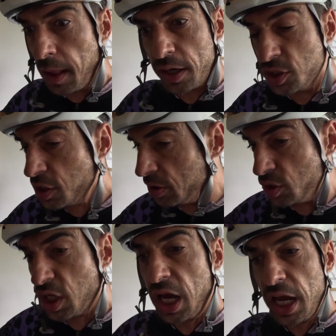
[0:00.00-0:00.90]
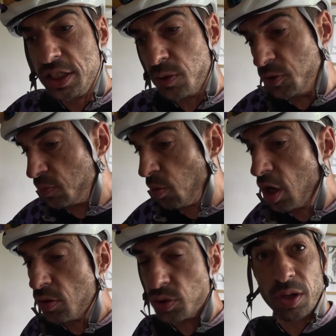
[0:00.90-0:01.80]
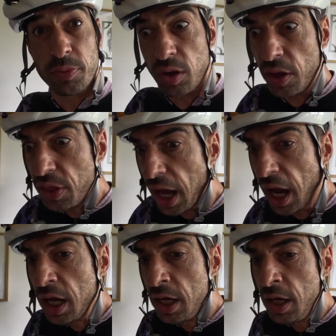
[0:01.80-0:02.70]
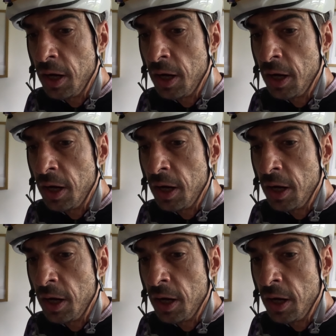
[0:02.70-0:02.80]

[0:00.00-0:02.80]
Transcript: like a 200k, 200 miles or something like that,